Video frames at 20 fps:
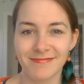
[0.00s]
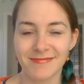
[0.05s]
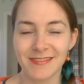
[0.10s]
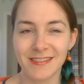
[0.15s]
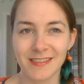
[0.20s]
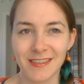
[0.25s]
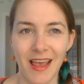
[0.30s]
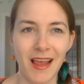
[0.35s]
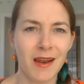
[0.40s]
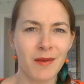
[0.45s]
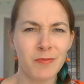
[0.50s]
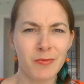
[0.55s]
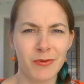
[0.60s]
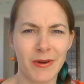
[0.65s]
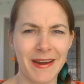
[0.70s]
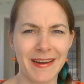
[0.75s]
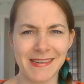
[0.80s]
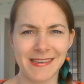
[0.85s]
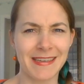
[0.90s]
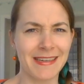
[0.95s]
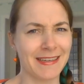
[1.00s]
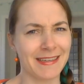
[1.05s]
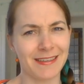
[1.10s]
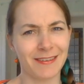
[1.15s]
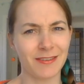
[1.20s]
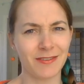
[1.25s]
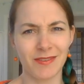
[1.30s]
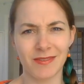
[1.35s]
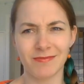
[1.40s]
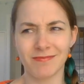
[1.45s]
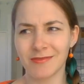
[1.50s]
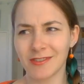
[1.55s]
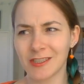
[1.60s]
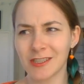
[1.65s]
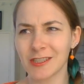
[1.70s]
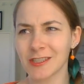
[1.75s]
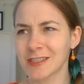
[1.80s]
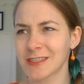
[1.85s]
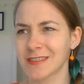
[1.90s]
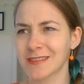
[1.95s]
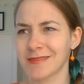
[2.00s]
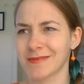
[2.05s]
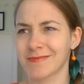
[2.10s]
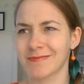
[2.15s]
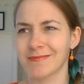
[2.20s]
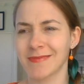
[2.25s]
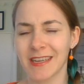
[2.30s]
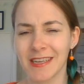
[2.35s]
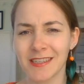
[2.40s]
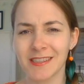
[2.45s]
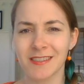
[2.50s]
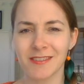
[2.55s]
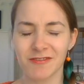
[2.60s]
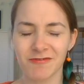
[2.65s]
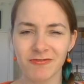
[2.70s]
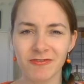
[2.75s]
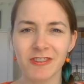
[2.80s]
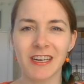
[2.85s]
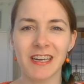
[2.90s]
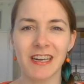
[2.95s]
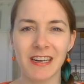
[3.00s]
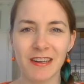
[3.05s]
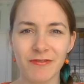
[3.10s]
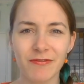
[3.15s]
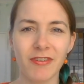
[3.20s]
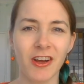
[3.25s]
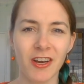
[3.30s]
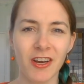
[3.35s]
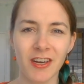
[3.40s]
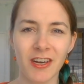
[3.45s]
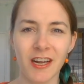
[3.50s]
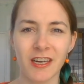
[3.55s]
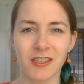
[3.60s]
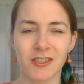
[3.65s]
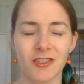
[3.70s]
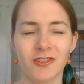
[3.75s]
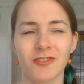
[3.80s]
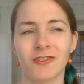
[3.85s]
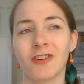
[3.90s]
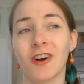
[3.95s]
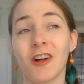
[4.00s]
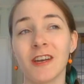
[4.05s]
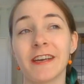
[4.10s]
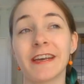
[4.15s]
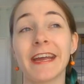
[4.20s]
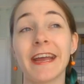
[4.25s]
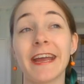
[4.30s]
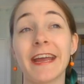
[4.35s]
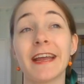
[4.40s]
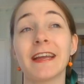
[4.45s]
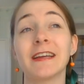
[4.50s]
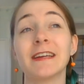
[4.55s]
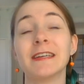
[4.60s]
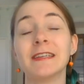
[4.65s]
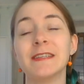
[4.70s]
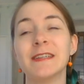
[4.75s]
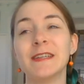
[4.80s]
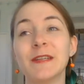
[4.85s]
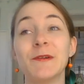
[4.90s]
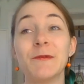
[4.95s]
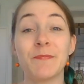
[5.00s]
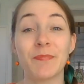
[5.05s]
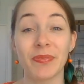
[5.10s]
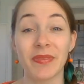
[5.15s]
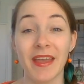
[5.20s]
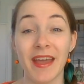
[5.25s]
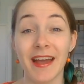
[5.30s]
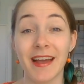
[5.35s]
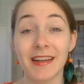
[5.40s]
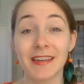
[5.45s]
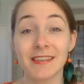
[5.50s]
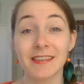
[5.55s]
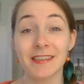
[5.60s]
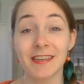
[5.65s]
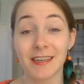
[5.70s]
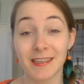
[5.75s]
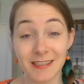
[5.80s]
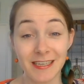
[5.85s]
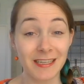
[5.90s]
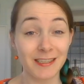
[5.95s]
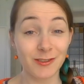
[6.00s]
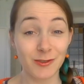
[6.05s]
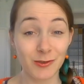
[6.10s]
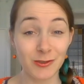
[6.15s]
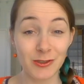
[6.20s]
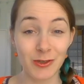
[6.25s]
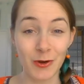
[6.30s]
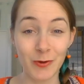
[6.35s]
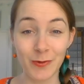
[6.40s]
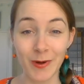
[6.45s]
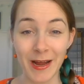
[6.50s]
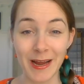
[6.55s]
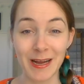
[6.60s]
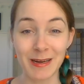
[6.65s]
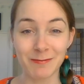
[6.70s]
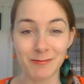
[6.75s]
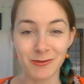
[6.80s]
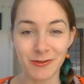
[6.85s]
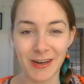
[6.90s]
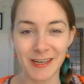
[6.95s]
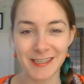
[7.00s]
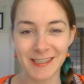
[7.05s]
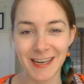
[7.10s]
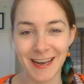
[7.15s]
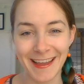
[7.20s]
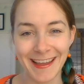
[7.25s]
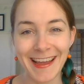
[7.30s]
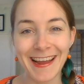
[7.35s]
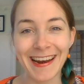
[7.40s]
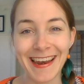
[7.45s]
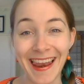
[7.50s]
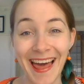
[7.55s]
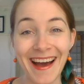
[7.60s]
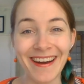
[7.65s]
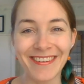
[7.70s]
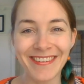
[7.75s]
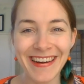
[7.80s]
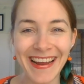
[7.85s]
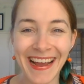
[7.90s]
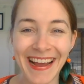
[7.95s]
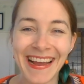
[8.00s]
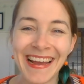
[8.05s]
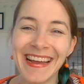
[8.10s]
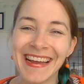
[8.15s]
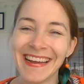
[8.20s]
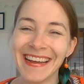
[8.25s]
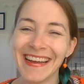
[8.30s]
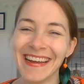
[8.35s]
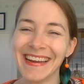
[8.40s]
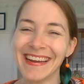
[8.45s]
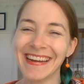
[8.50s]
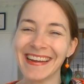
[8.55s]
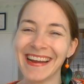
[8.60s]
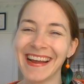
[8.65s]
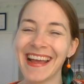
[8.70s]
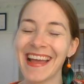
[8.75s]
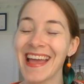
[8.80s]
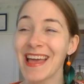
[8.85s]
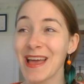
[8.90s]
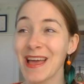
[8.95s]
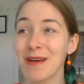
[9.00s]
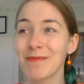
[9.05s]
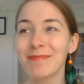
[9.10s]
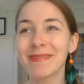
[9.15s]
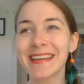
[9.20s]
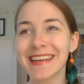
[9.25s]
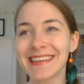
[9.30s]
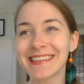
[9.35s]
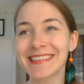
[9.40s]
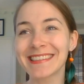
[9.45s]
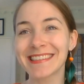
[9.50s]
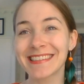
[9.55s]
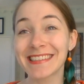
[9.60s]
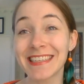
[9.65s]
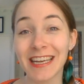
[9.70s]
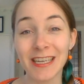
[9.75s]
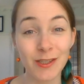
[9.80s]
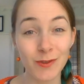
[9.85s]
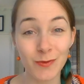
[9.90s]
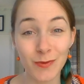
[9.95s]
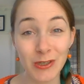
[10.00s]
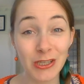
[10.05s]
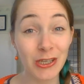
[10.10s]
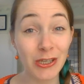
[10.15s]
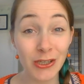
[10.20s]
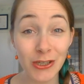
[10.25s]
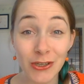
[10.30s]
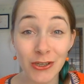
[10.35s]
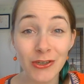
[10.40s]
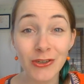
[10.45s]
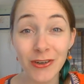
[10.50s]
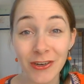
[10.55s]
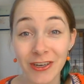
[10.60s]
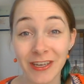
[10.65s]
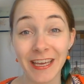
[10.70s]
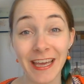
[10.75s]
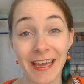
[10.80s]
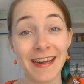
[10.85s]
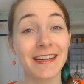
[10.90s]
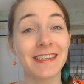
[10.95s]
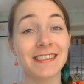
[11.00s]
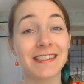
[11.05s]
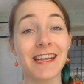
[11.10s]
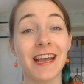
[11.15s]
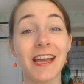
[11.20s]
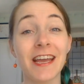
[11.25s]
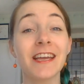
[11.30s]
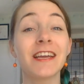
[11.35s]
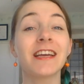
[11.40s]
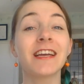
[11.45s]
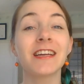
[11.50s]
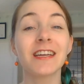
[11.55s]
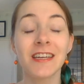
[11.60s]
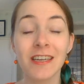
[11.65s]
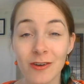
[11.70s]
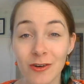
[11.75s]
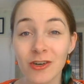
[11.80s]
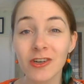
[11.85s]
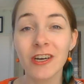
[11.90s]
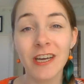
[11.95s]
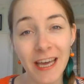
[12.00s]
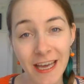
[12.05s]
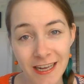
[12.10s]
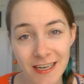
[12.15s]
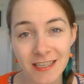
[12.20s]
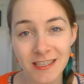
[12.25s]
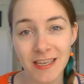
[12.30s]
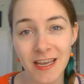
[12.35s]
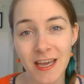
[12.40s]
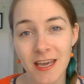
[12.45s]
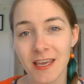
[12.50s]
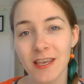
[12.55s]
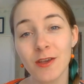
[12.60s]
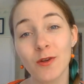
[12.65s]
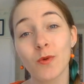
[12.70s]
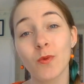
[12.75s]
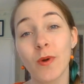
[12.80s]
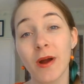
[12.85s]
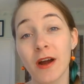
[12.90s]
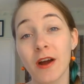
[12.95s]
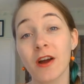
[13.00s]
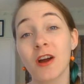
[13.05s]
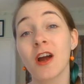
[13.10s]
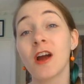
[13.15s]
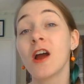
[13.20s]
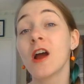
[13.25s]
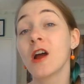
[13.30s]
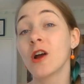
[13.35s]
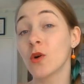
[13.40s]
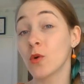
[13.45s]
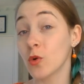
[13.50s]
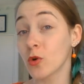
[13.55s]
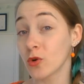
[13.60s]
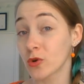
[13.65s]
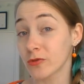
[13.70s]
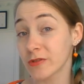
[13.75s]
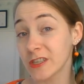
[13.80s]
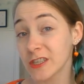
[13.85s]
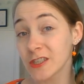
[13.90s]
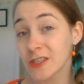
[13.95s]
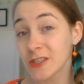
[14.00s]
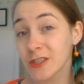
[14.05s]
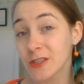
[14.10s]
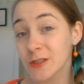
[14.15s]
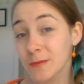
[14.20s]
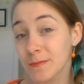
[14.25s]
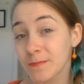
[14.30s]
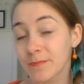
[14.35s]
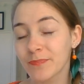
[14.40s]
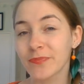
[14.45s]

celebrating. It's a really fun national holiday. And that's also why I'm dressed like a clown. Because that's what you do on King's Day. On King's Day you wear orange